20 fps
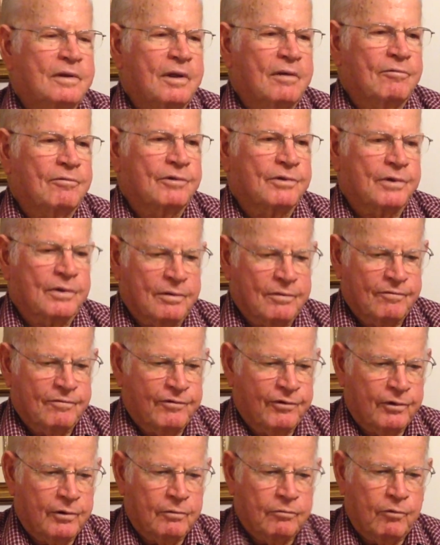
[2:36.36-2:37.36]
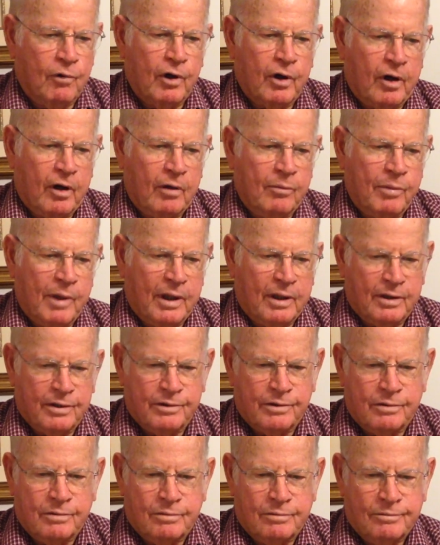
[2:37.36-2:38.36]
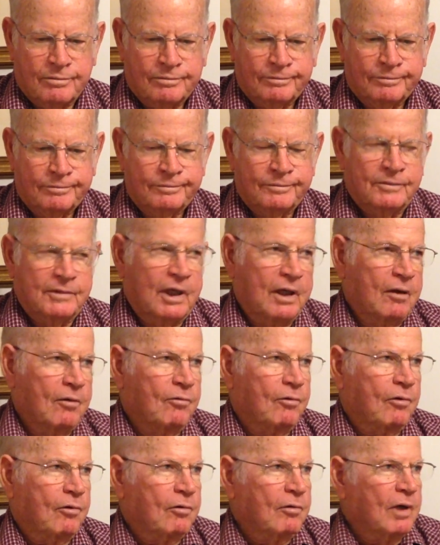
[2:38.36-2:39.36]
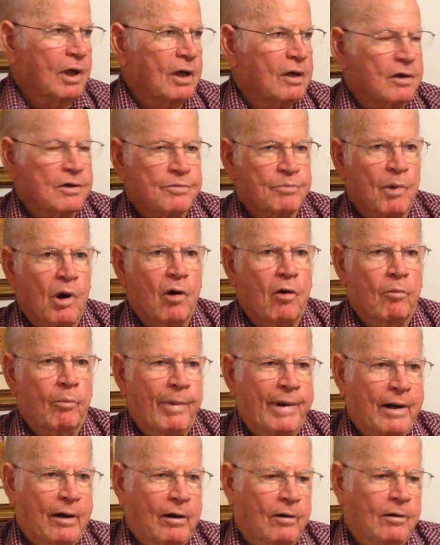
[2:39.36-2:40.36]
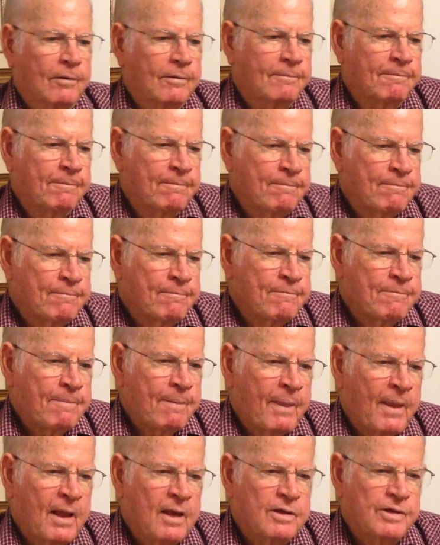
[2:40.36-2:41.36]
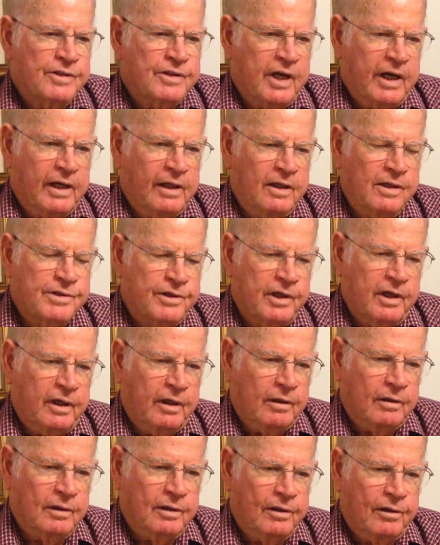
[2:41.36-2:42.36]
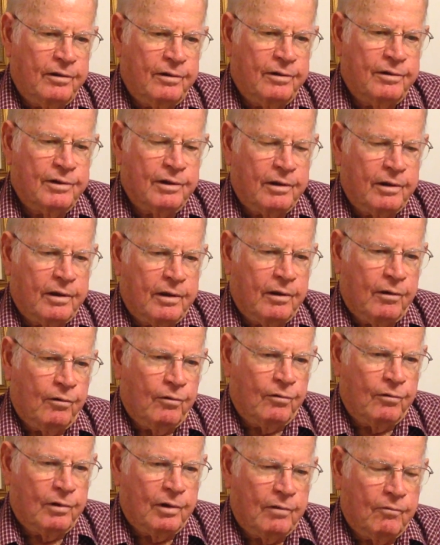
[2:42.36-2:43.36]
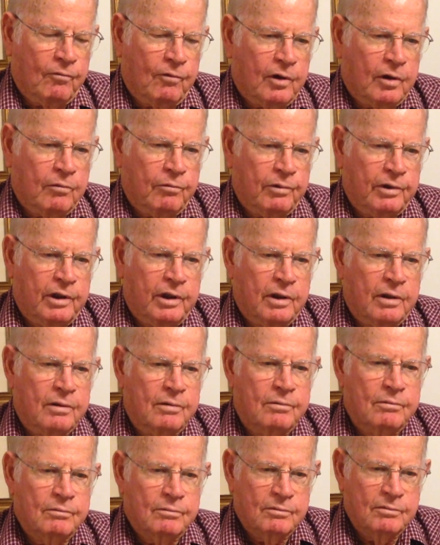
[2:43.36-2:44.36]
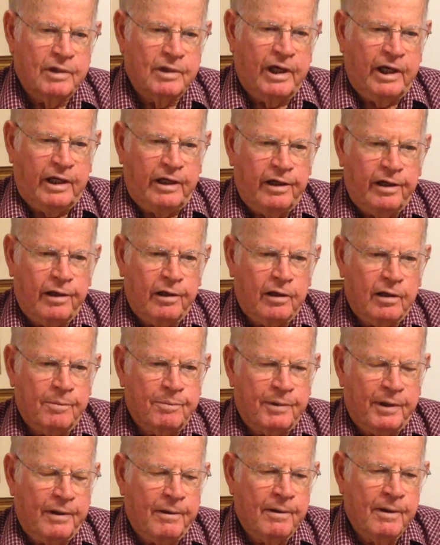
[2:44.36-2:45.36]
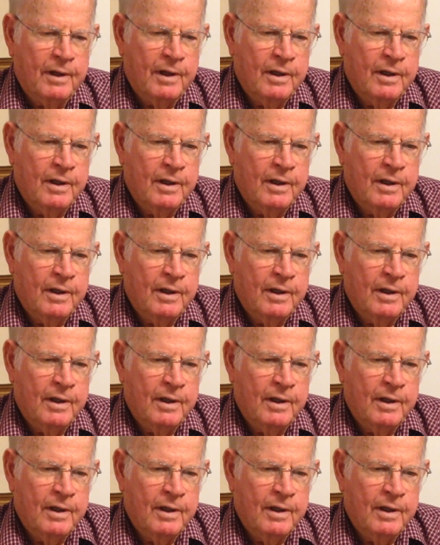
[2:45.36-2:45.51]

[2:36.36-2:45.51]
it was full of water, about, I don't know, like a small barrel, stainless steel, and you'd turn it on, and the water would get heated up and